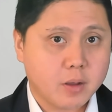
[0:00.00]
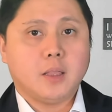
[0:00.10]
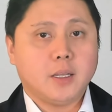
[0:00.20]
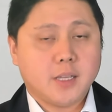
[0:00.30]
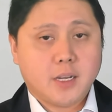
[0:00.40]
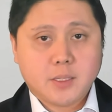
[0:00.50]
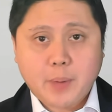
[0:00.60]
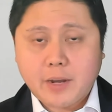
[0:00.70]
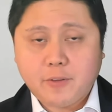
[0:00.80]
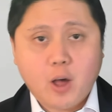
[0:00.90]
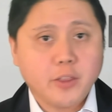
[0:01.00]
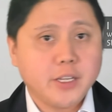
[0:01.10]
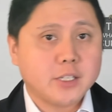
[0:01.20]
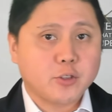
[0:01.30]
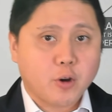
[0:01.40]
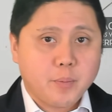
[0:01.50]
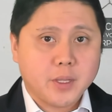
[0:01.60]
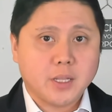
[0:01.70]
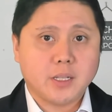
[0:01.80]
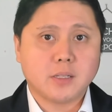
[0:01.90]
Listen, in spite of all these
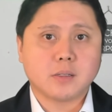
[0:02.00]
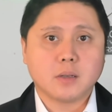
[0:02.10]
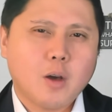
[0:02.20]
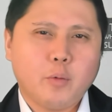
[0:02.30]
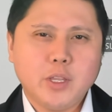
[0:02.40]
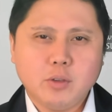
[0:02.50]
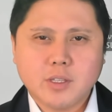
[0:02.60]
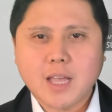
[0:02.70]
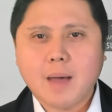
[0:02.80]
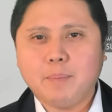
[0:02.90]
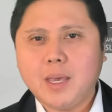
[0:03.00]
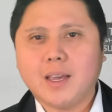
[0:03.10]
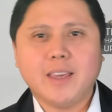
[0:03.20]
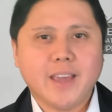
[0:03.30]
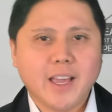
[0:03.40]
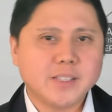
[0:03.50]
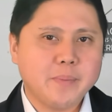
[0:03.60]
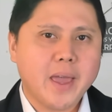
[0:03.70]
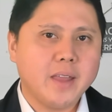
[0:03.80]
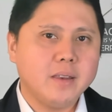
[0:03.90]
turbulence, when you stop being a yes
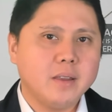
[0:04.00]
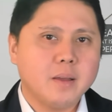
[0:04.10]
man,